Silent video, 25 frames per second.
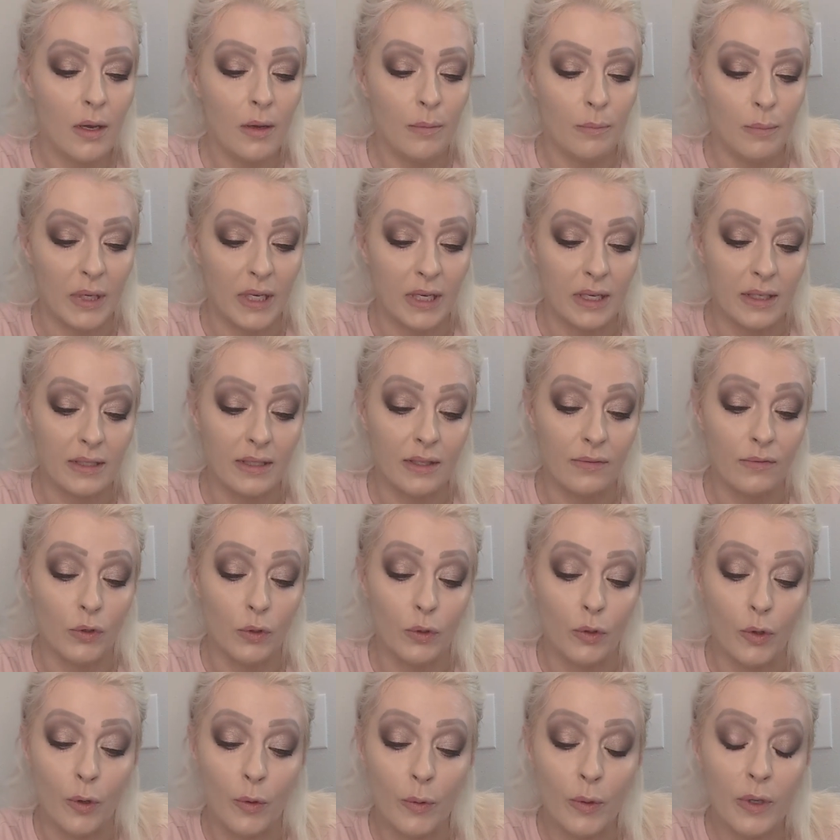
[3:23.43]
Because if you
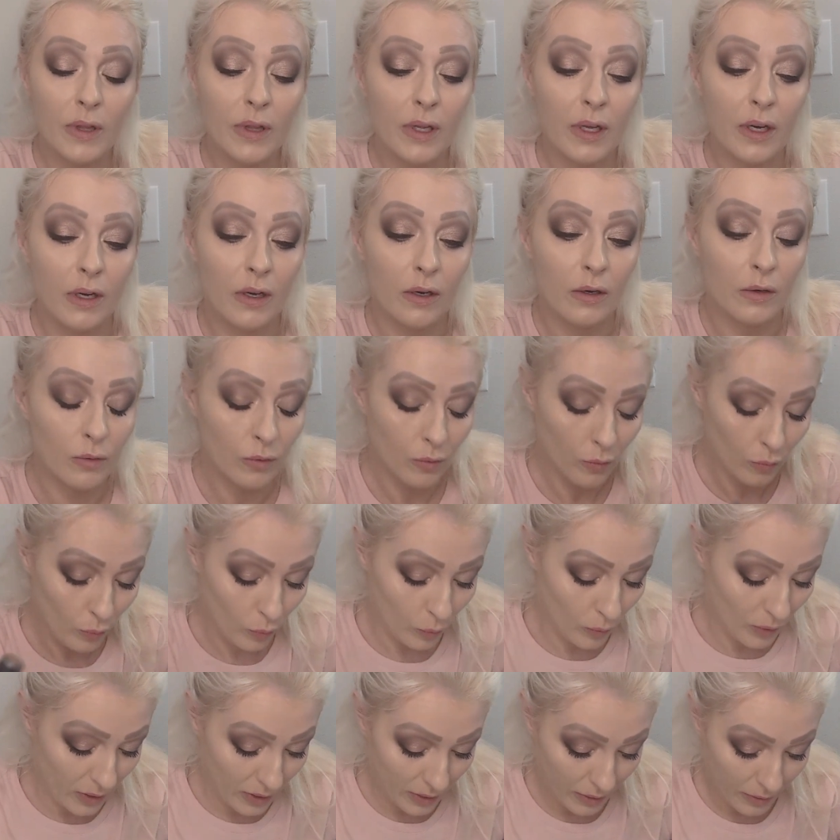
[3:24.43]
go in there
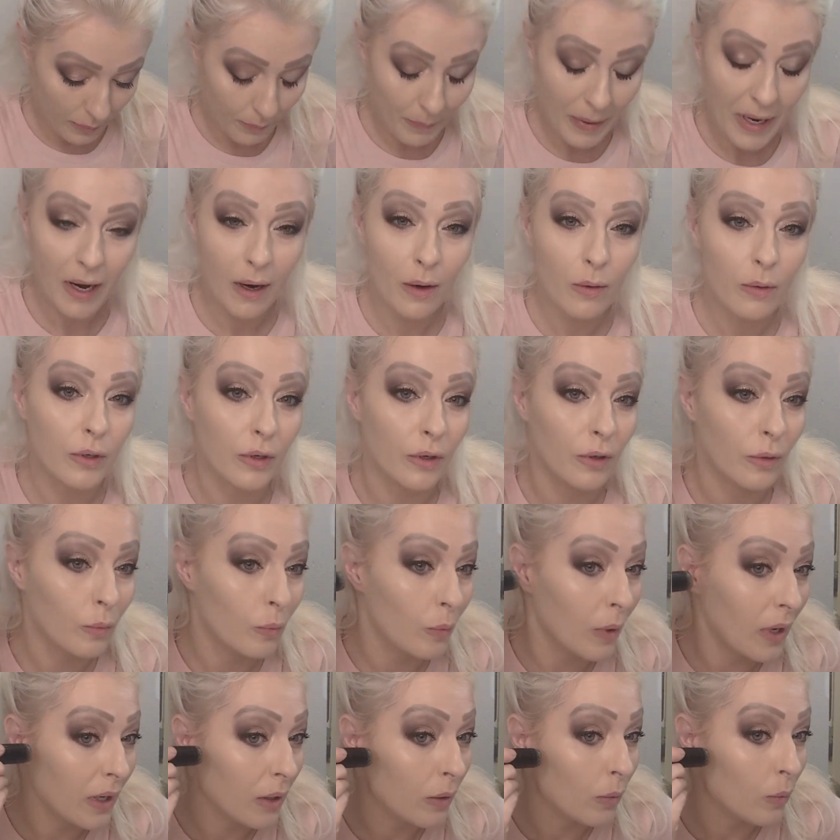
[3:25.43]
with powder
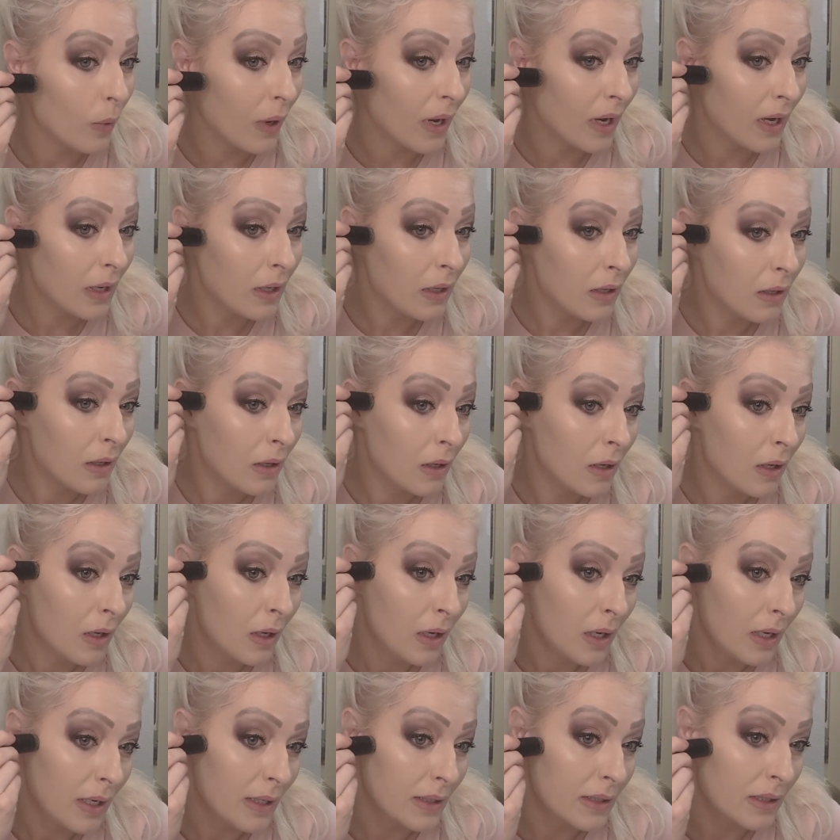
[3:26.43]
right away,
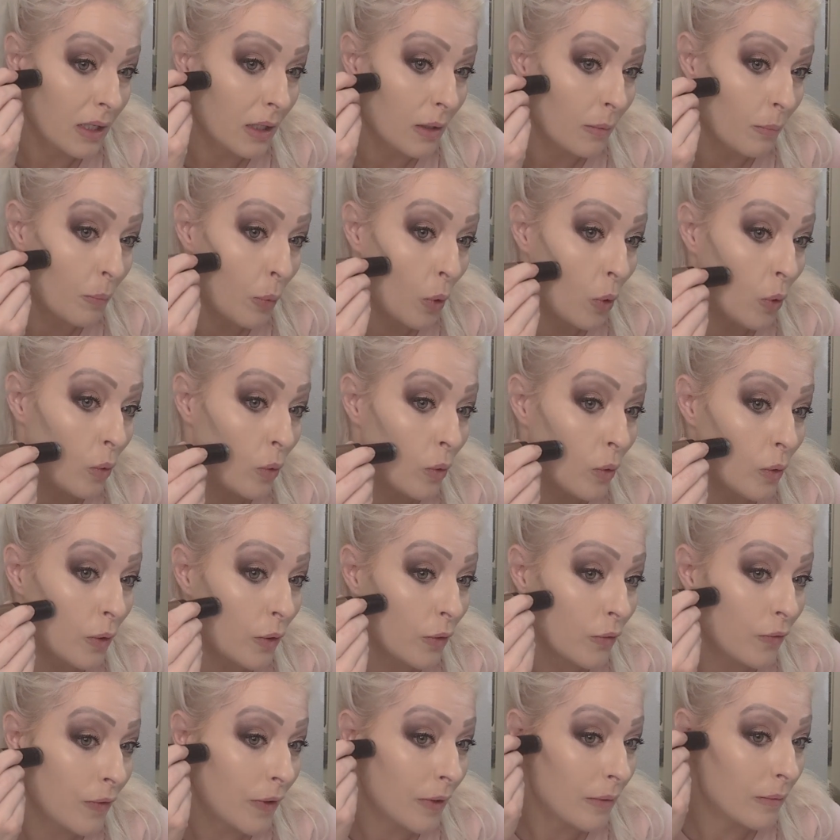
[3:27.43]
it's going to pull your
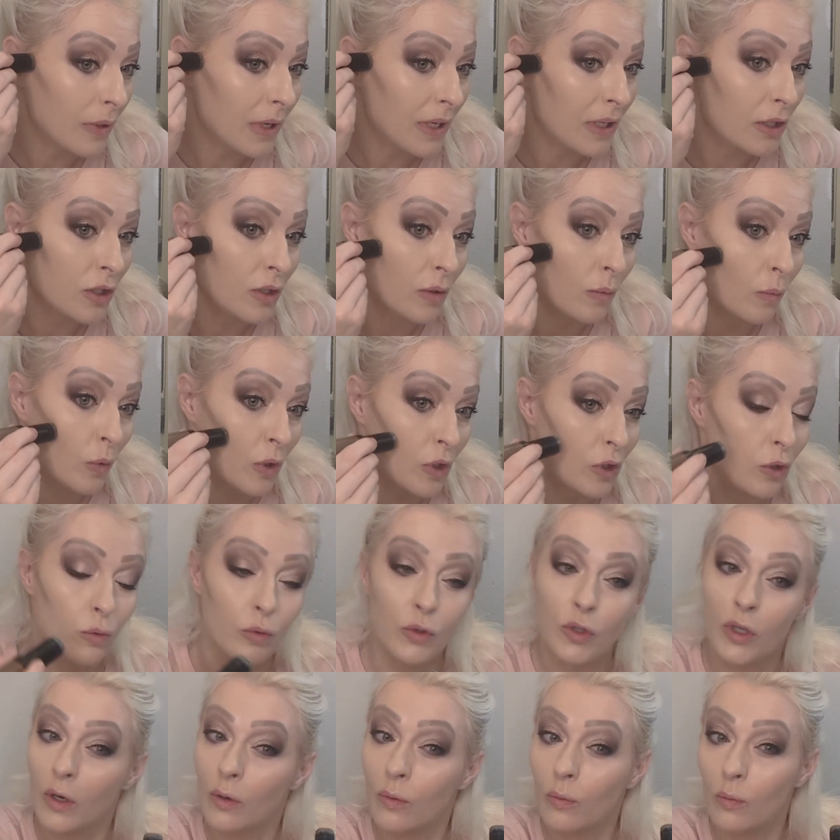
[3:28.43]
foundation, which you
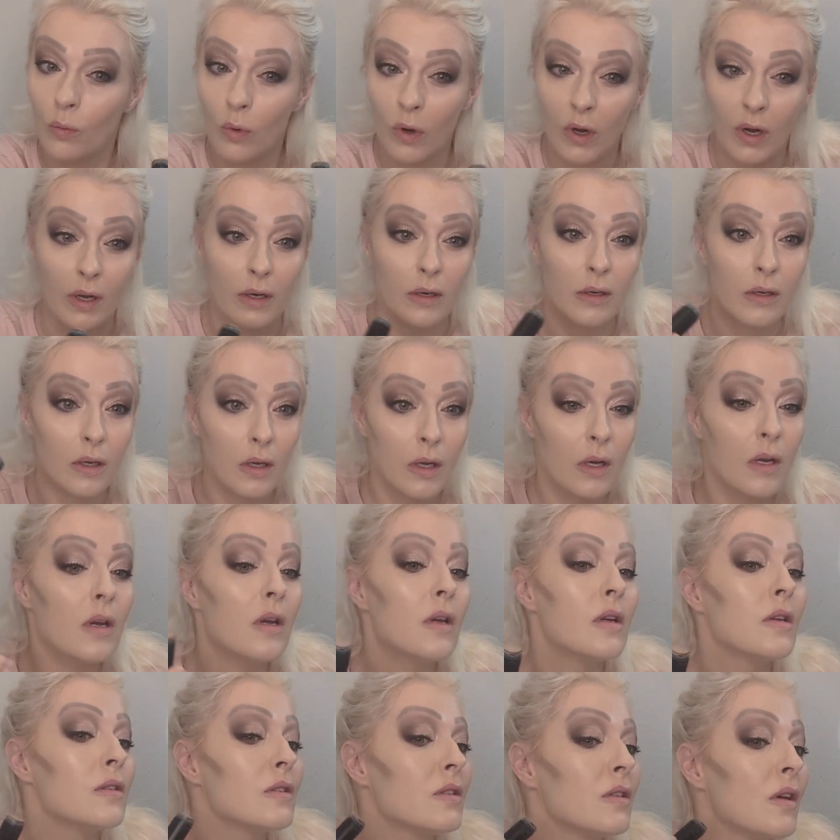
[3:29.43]
don't want.
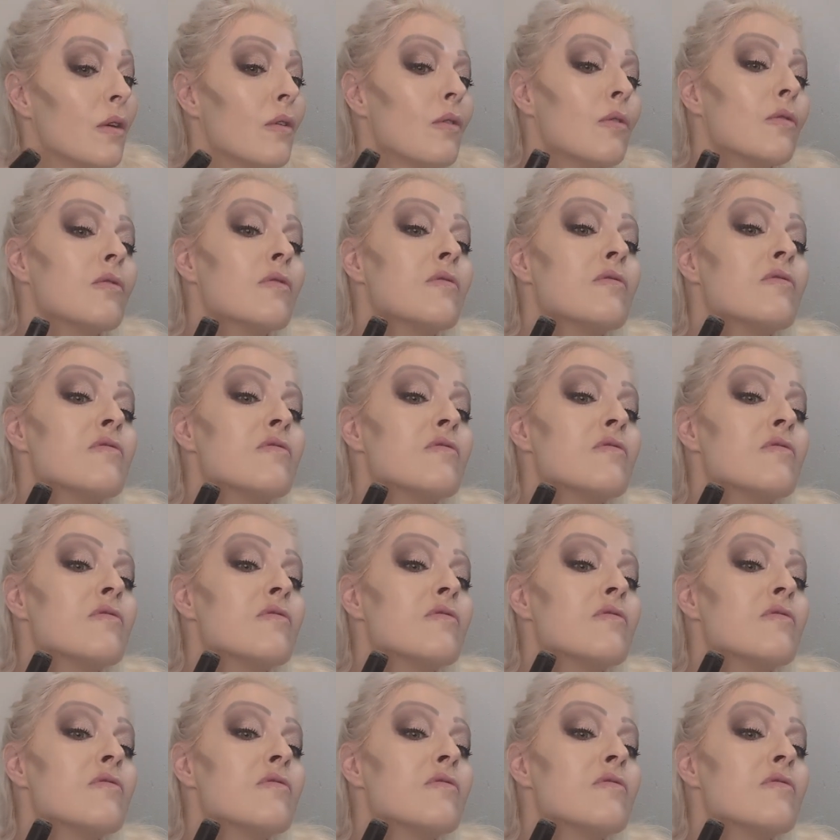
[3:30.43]
So